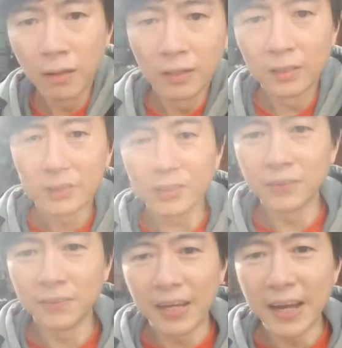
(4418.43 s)

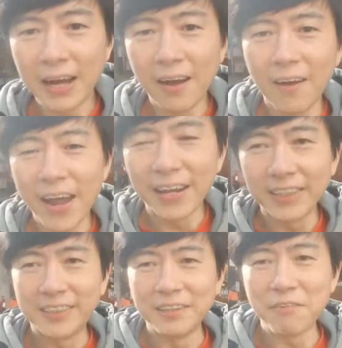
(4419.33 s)
So we are all
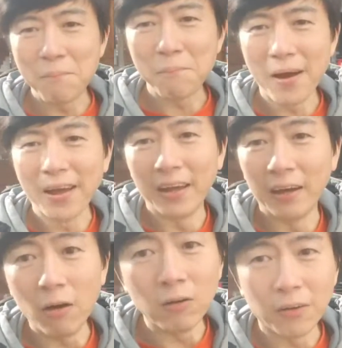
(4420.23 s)
energy
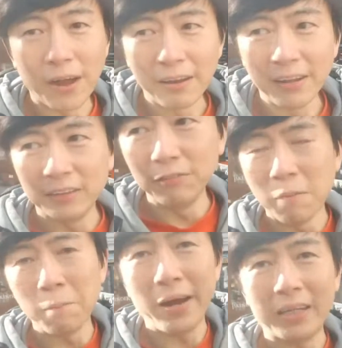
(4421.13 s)
vampire. Oh no, energy
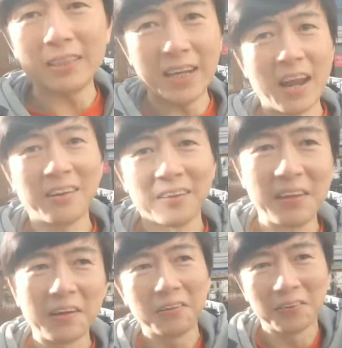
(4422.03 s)
vampire is another
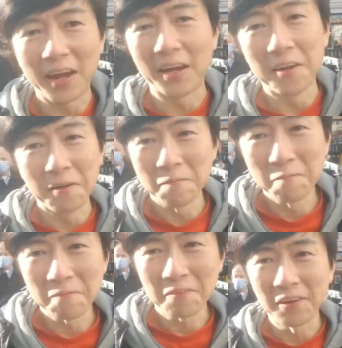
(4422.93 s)
thing altogether.
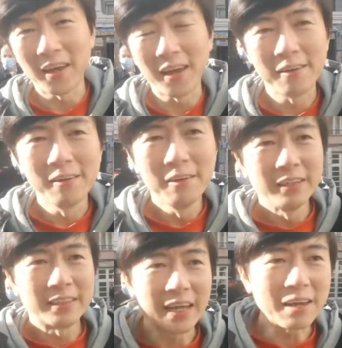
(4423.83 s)
Okay,
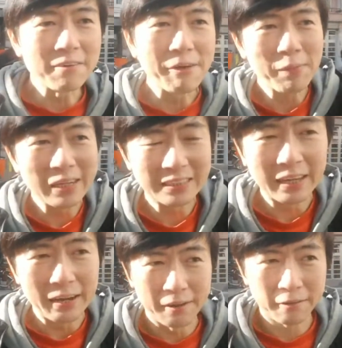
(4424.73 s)
psychic vampires
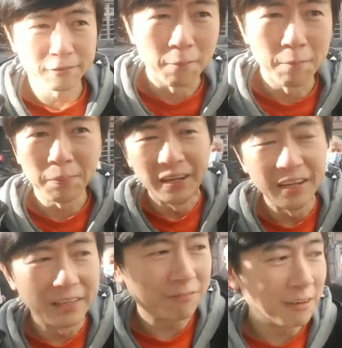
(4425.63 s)
are a
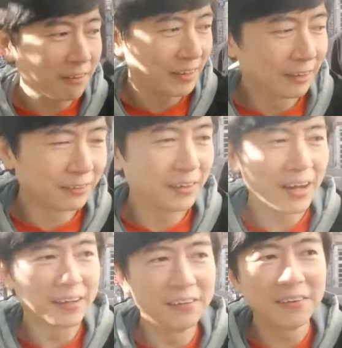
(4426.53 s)
completely different thing
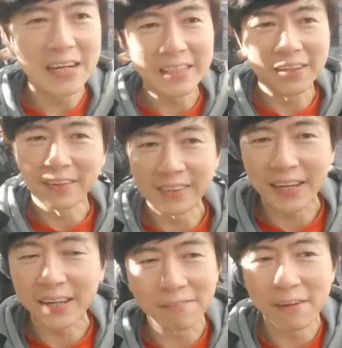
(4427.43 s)
altogether. You guys are not
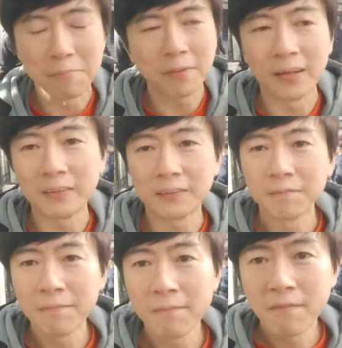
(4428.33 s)
psychic vampires.
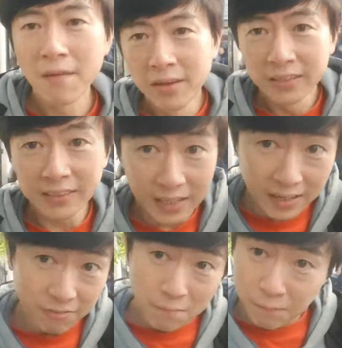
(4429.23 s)

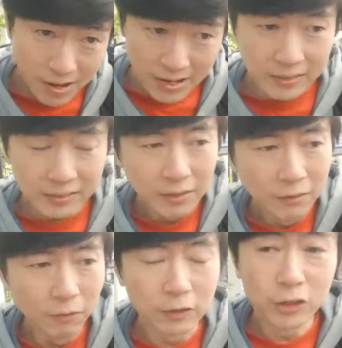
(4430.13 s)
Psychic vampires
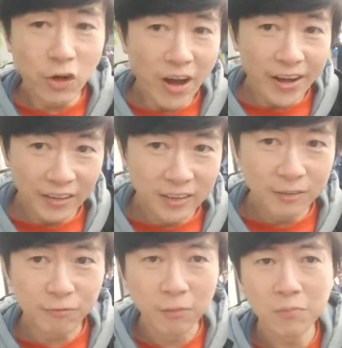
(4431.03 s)
will draw
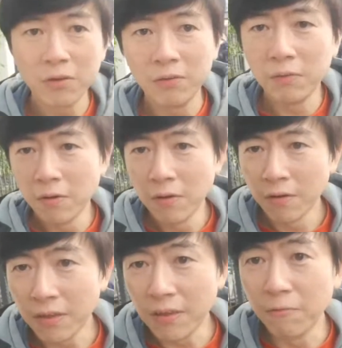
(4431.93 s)
energy from you
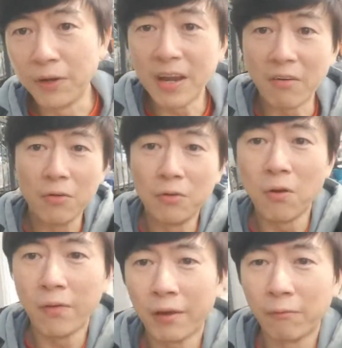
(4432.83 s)
without you
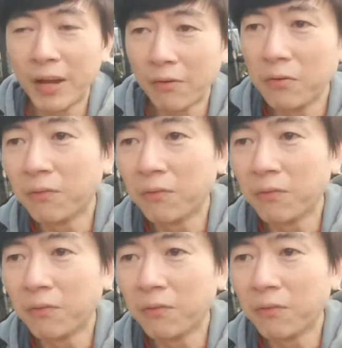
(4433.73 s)
knowing, without you